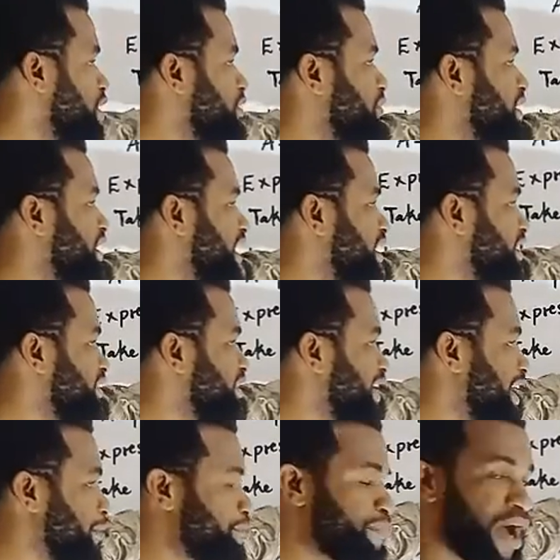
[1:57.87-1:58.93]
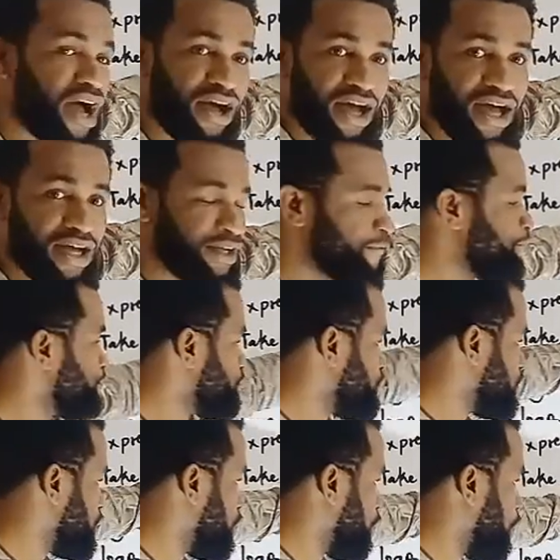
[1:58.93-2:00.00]
Whenever there is a power,
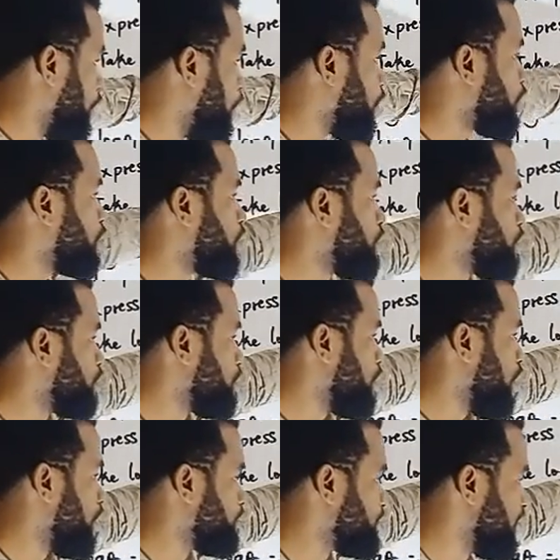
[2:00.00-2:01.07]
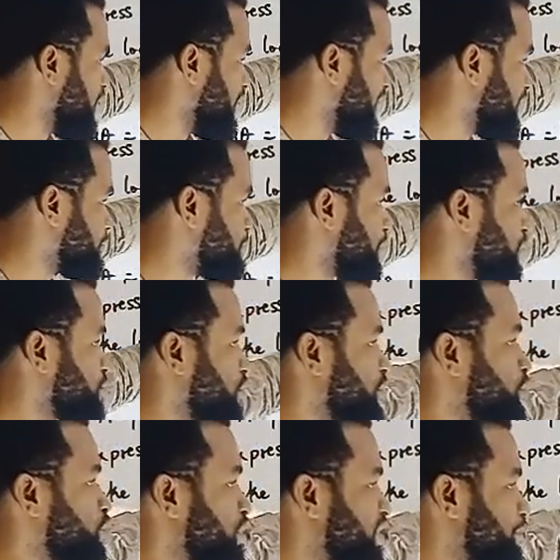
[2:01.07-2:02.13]
log of an
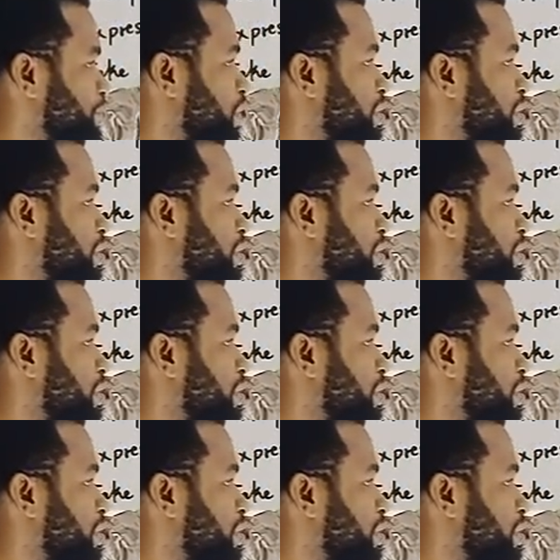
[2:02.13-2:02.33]
expression with a